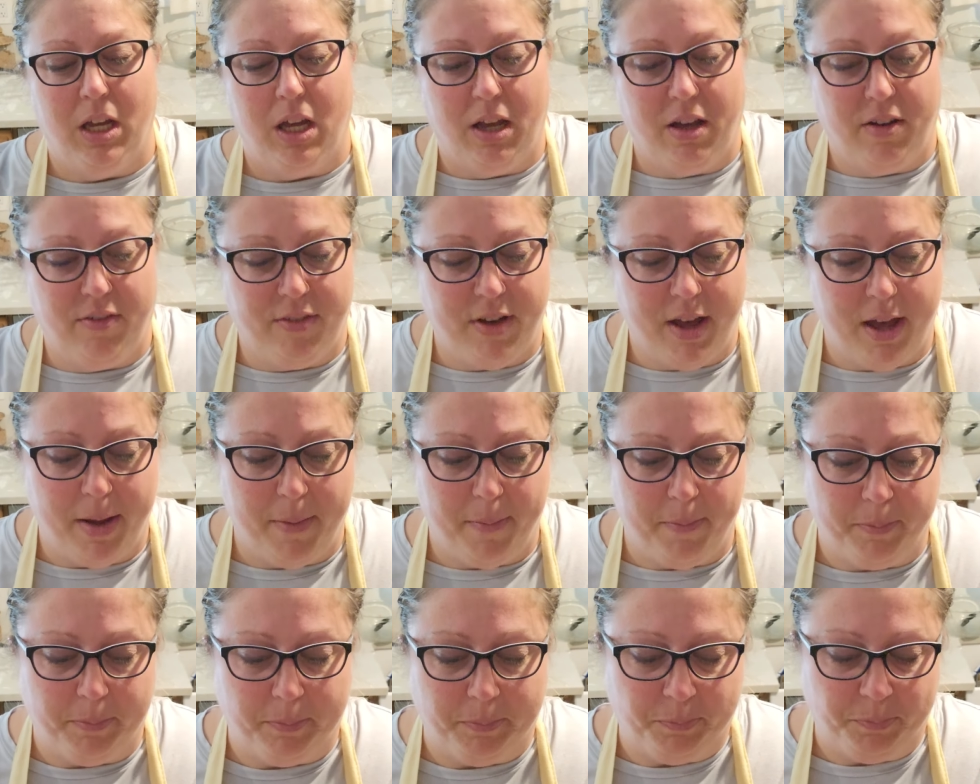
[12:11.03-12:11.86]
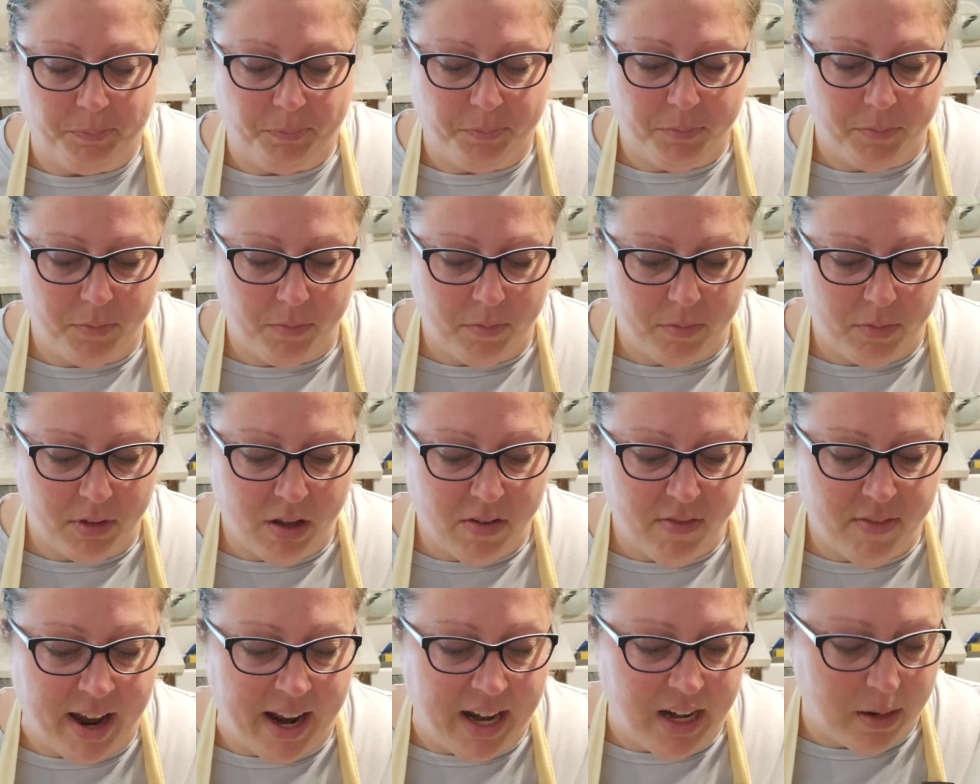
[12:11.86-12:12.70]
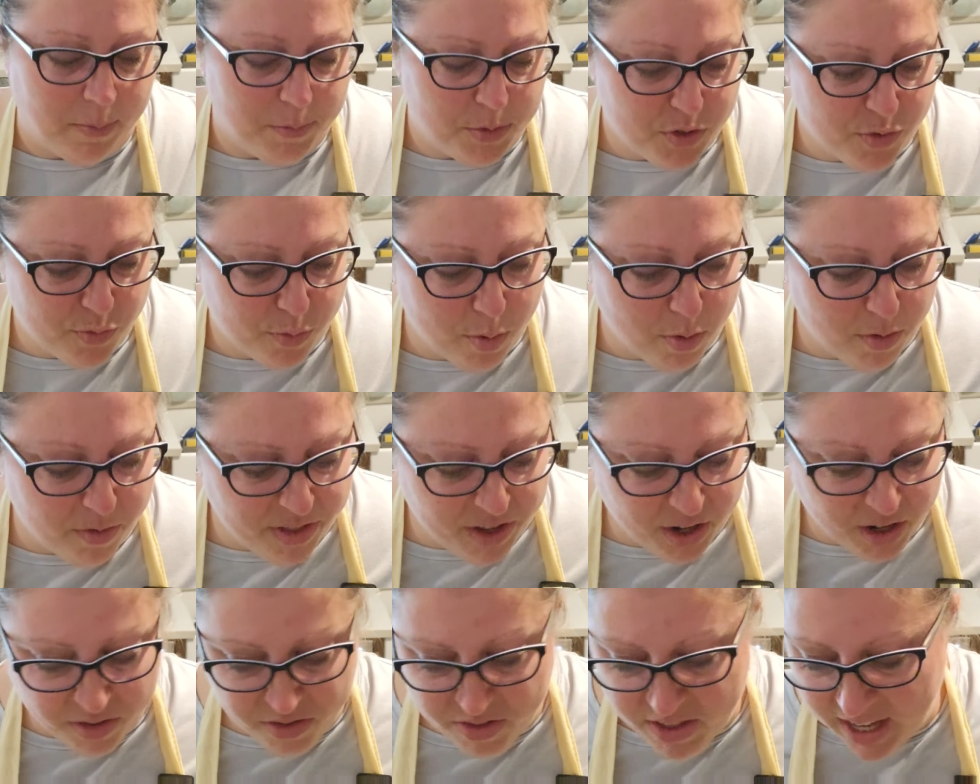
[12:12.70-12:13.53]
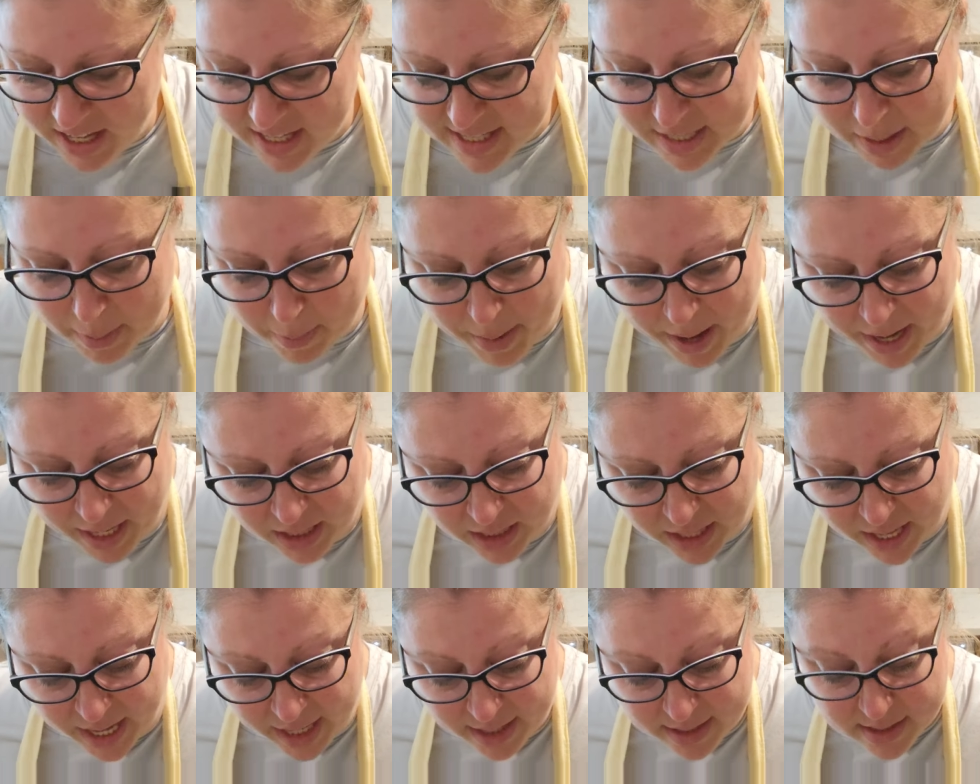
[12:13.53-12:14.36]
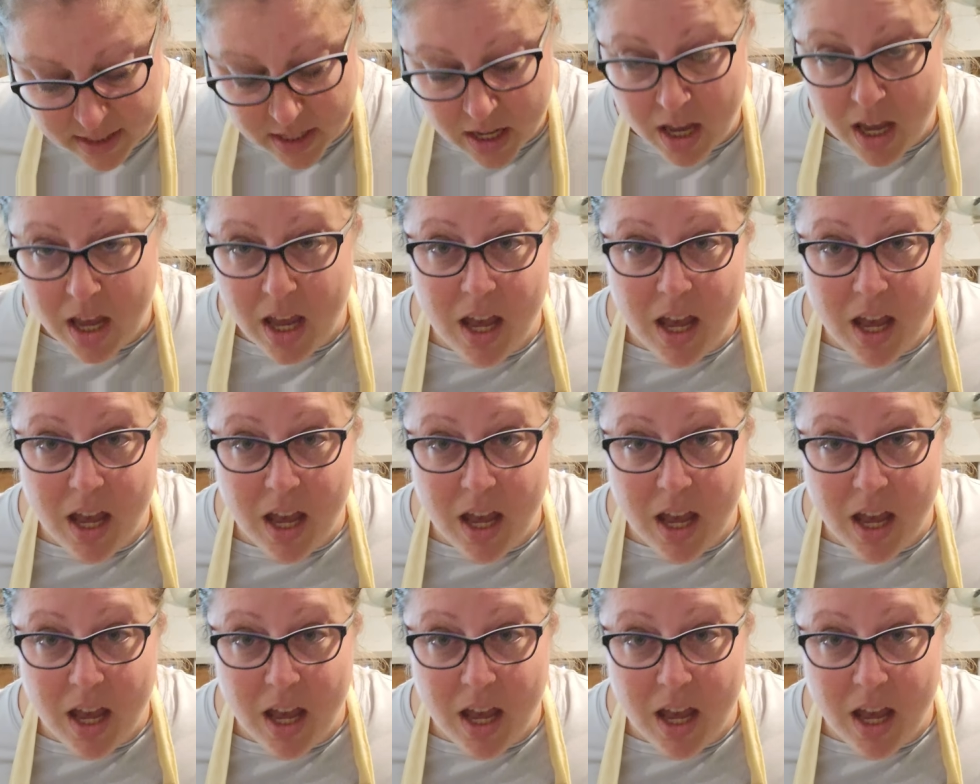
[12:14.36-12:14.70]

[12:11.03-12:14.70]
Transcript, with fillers: of items from over there, things that Mike likes.